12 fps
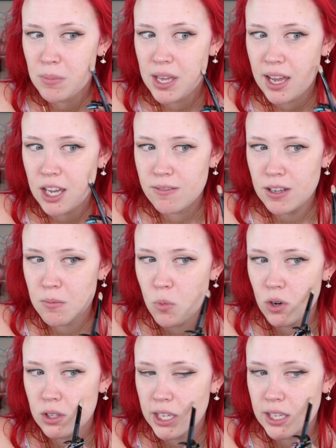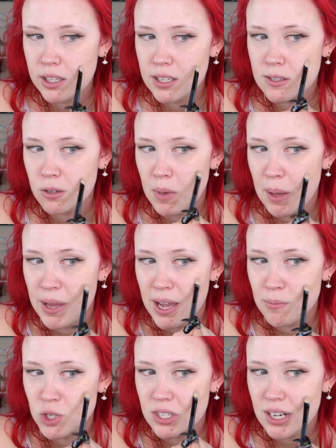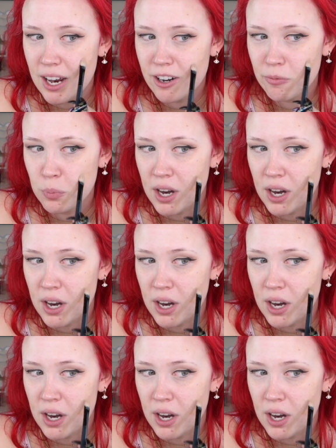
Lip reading: behaving more lately, so maybe I'm just out of